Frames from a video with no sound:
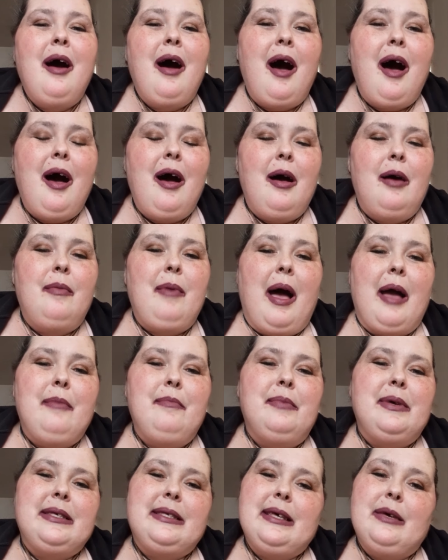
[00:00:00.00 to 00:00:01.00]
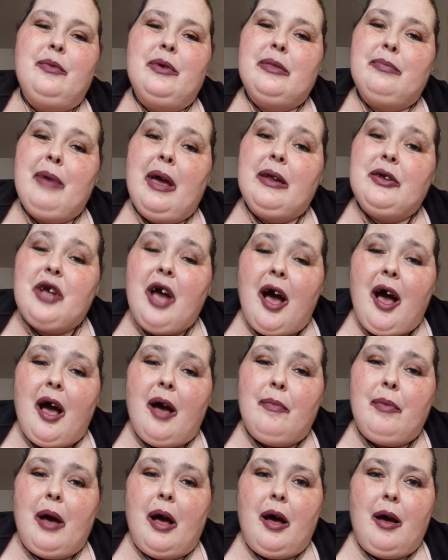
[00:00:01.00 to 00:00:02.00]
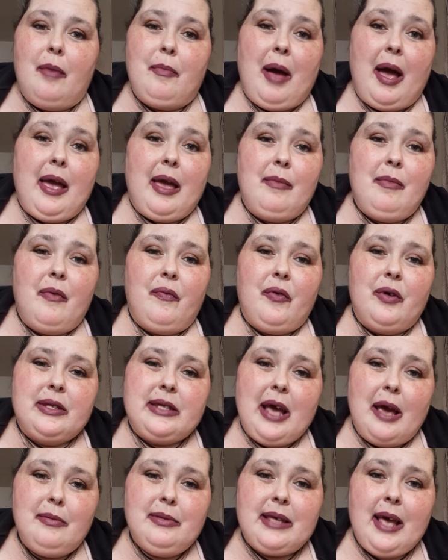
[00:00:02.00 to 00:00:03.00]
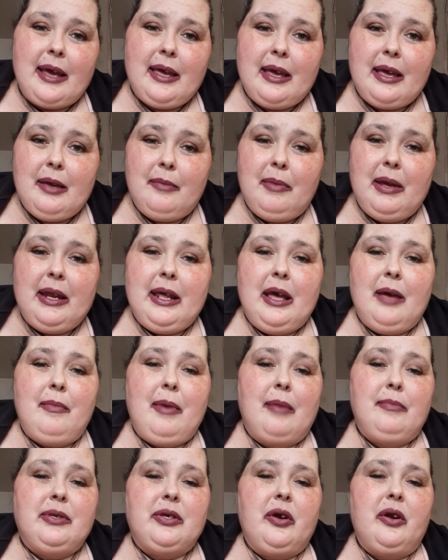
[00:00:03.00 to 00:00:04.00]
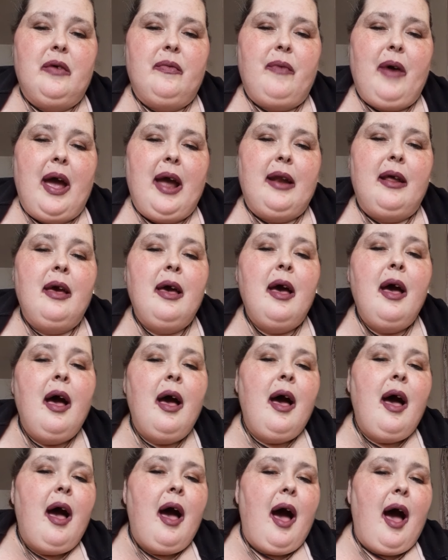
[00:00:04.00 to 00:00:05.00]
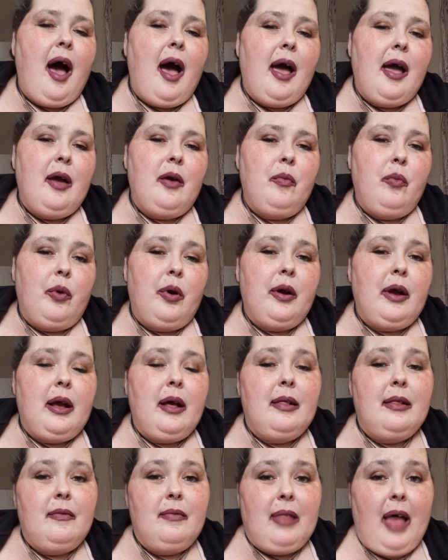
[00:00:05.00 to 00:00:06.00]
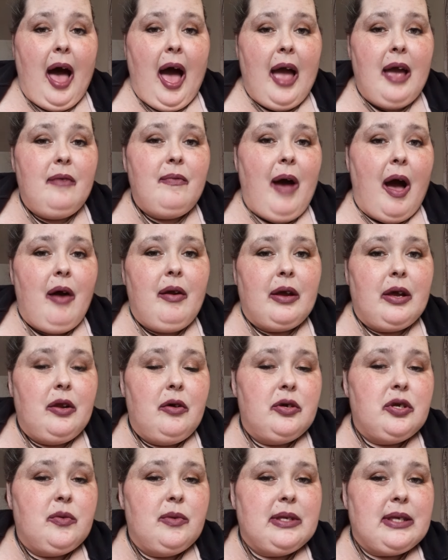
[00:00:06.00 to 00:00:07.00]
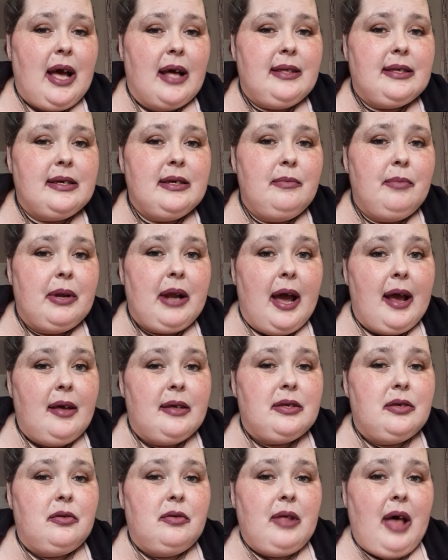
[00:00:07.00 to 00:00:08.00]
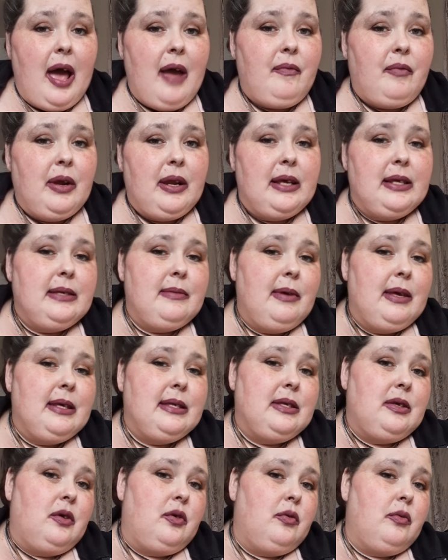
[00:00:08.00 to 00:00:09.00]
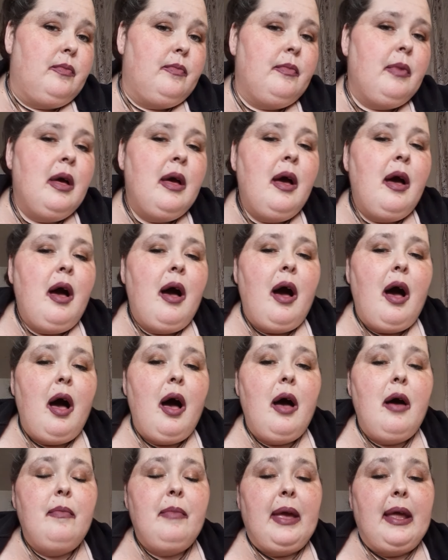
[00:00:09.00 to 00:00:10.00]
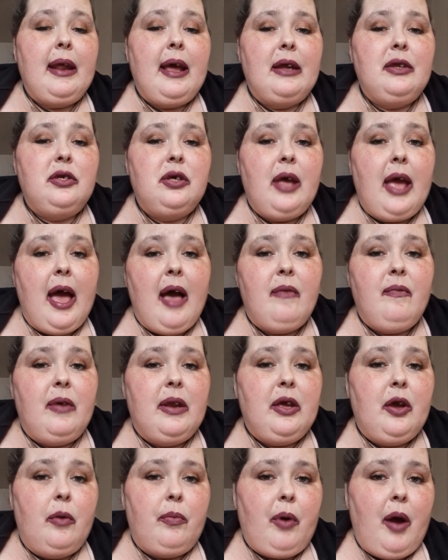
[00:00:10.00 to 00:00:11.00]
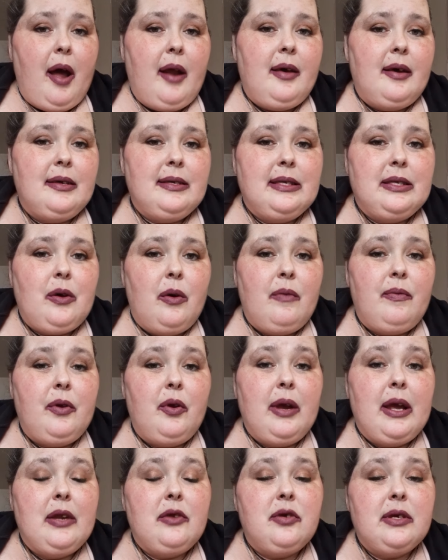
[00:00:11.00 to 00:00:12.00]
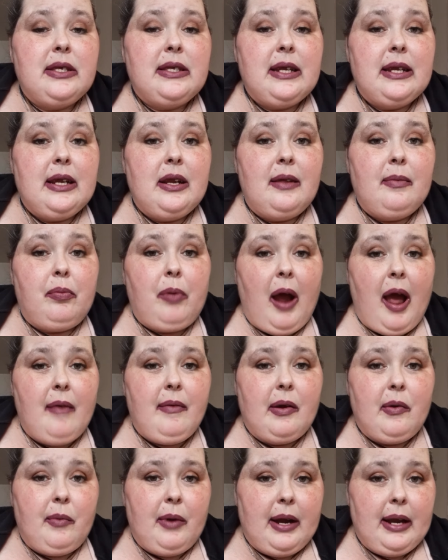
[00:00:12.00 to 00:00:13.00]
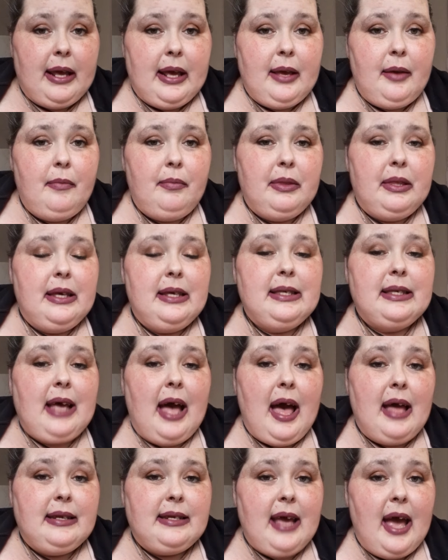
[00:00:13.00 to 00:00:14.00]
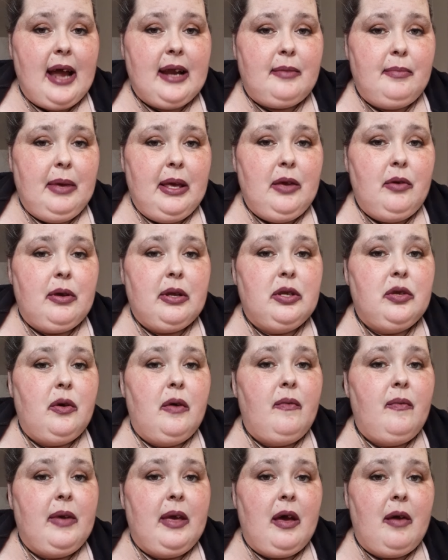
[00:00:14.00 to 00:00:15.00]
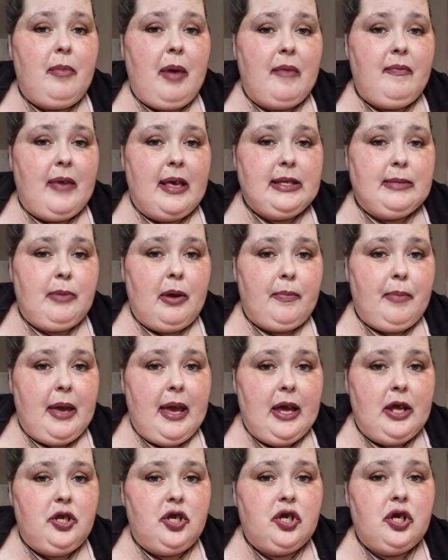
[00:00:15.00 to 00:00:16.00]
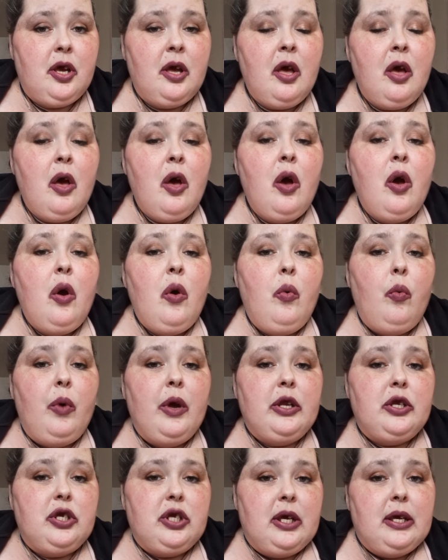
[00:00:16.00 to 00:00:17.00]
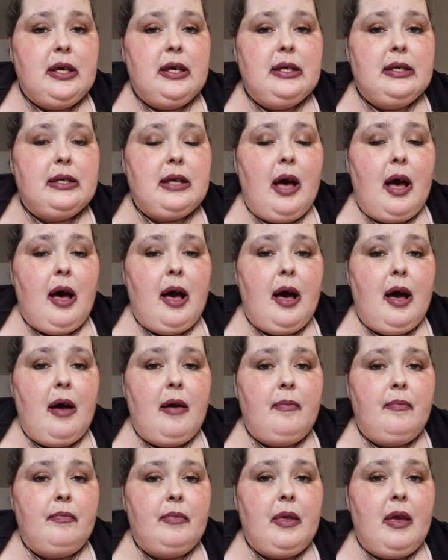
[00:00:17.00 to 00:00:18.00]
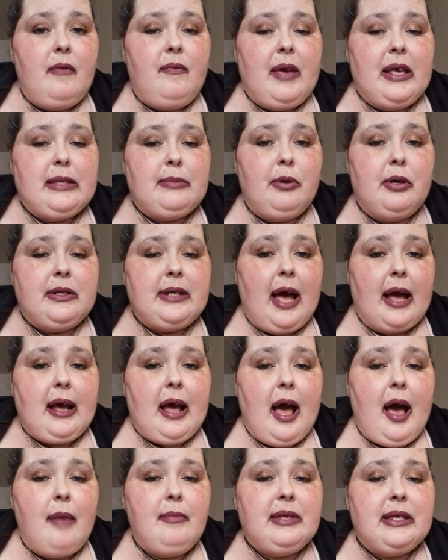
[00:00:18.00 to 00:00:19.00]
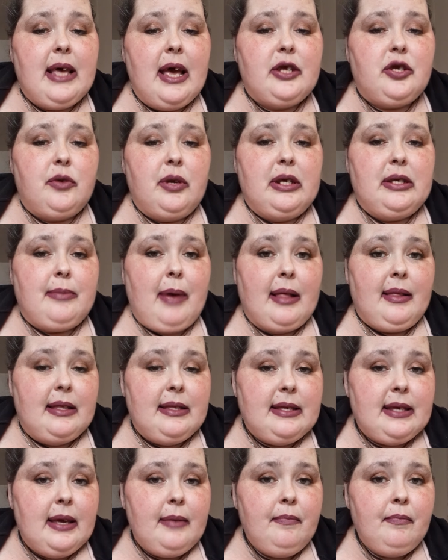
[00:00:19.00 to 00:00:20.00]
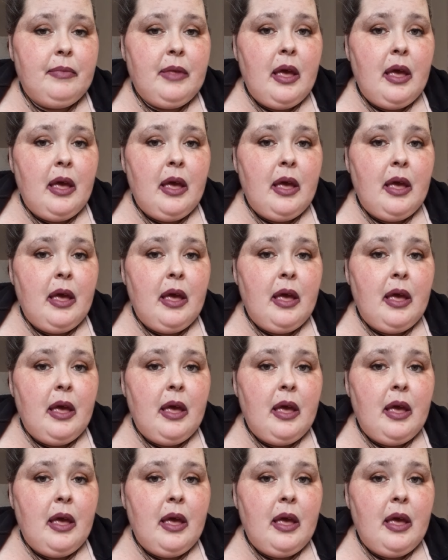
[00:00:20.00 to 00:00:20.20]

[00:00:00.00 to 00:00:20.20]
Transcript: I'm busy with my job. I am a full-time psychic and medium. I'm certified. I work live out of Kenosha, Wisconsin, but I also do live readings via Zoom. And I do have video products. So if you're interested in a private reading, please contact me. You can do it via my Facebook page, which is facebook.com/readingsbylindsay.